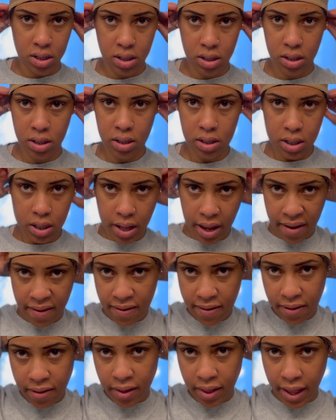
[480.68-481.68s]
to lay
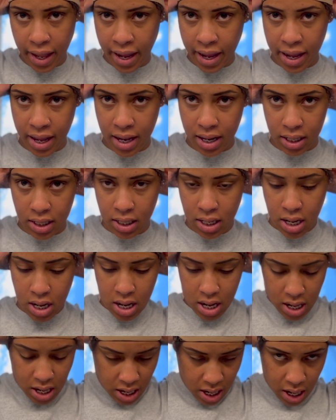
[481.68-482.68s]
flat
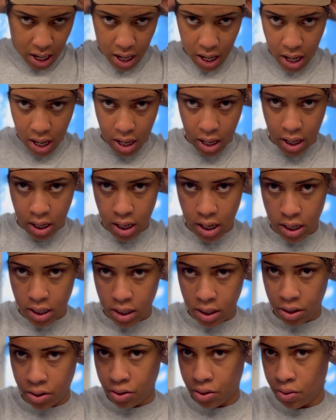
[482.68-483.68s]
and it has a
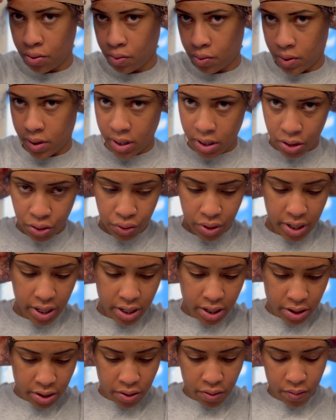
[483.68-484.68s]
little ridge right
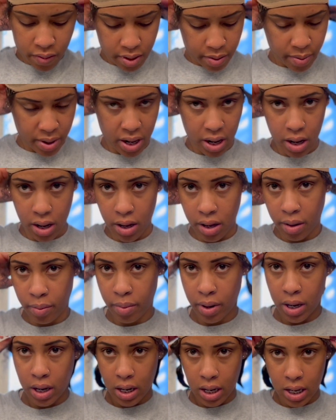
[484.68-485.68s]
here where my
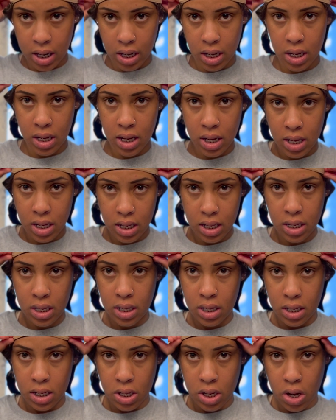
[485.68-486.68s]
headband is.
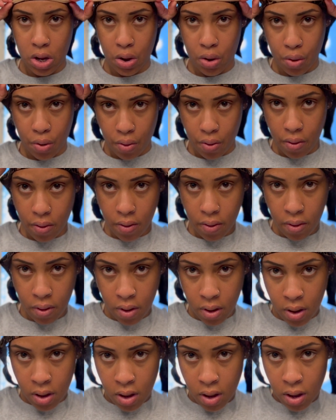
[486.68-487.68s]
So
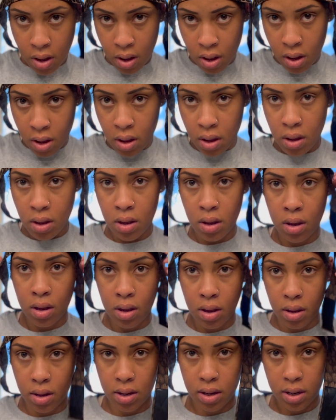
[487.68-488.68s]

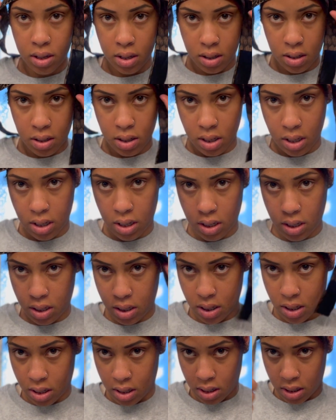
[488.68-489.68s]
let's do this,
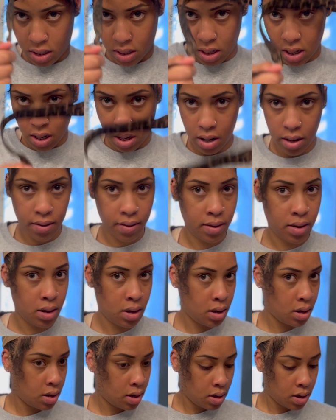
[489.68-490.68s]
take it off.
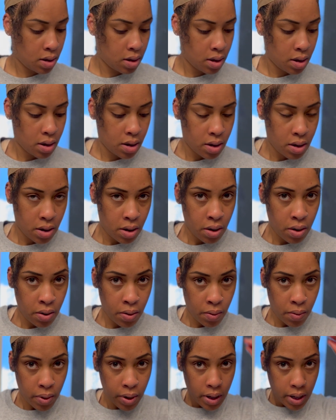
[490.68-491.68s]

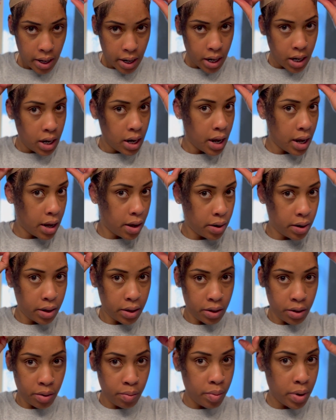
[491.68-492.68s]
We'll lay it down a
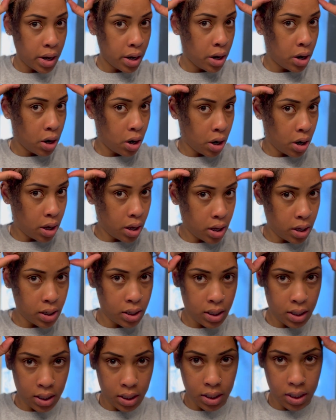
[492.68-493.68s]
little bit,
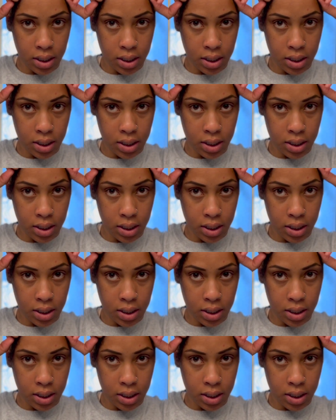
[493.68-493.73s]
girls.